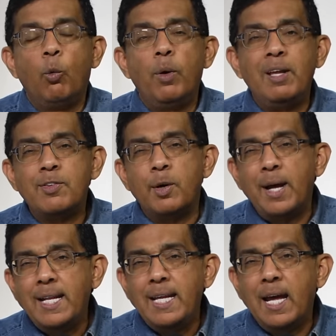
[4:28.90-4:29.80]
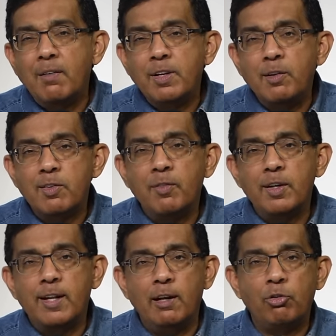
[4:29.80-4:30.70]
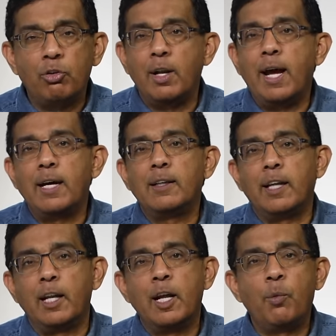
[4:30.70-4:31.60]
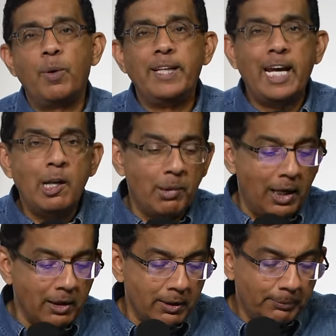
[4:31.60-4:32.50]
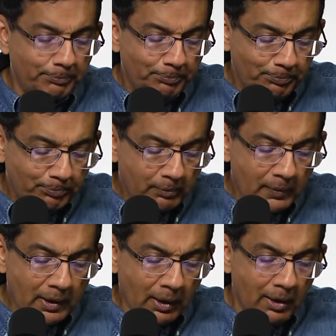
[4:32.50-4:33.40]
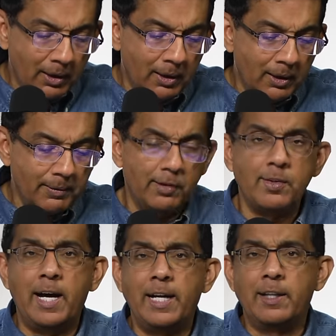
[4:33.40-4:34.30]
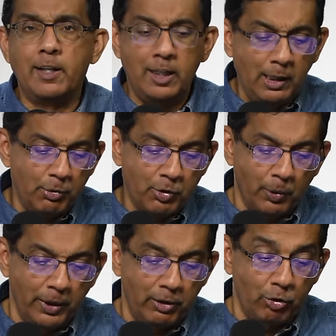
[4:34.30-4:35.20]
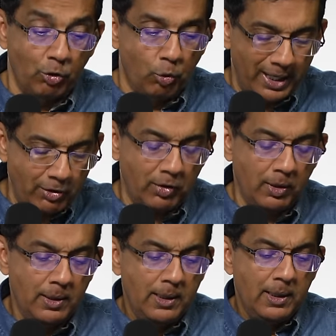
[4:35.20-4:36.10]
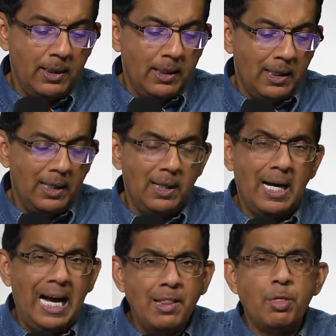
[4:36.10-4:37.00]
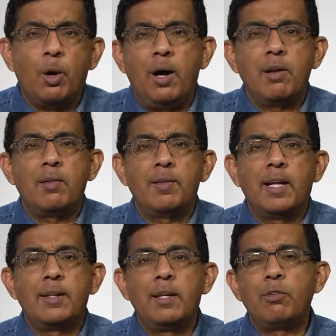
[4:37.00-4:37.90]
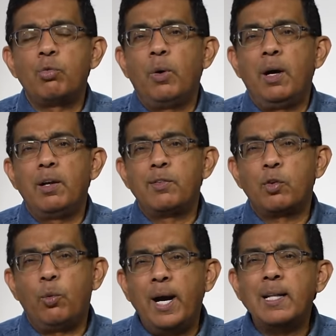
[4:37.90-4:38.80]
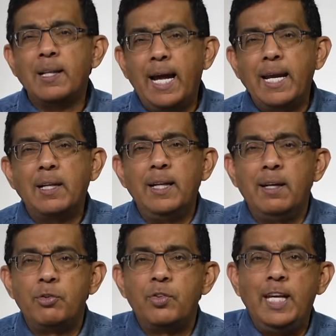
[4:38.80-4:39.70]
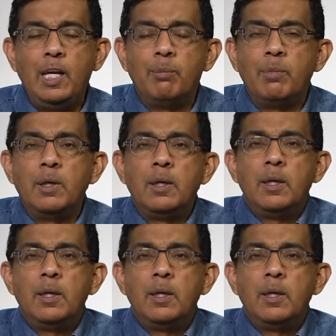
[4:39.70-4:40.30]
Is there any evidence of intentionality? Now, when Ken Buck decided that he was going to quit, I thought that this was quite likely a scheme